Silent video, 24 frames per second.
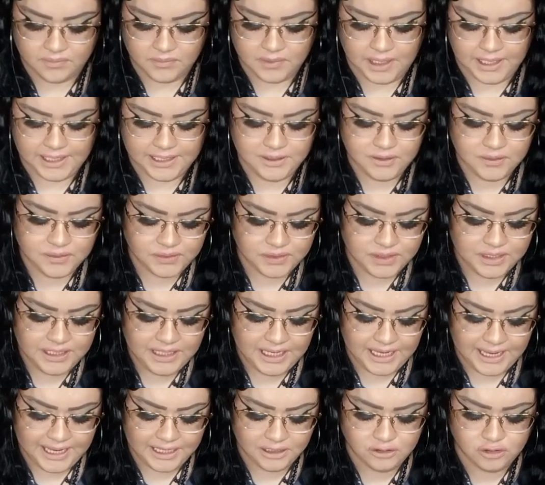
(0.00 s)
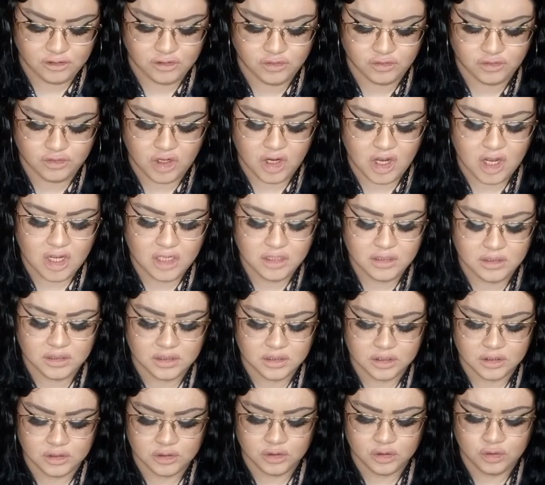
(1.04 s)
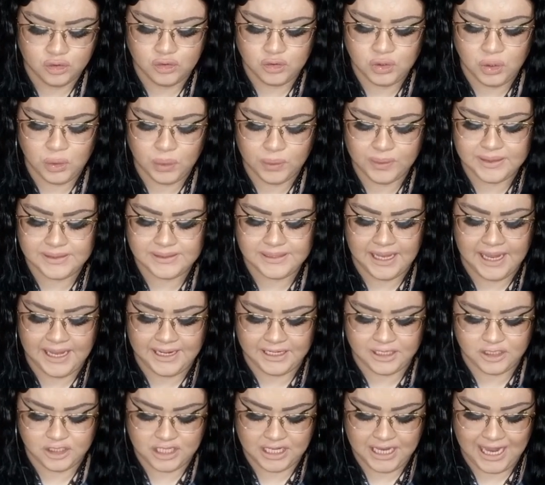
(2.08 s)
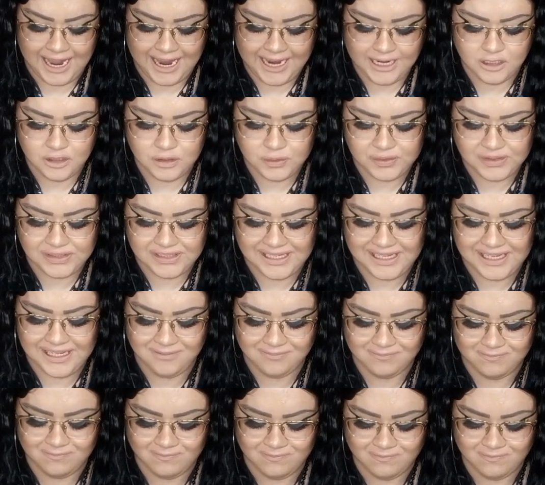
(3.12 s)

I do see a strong Taurus energy. I do see...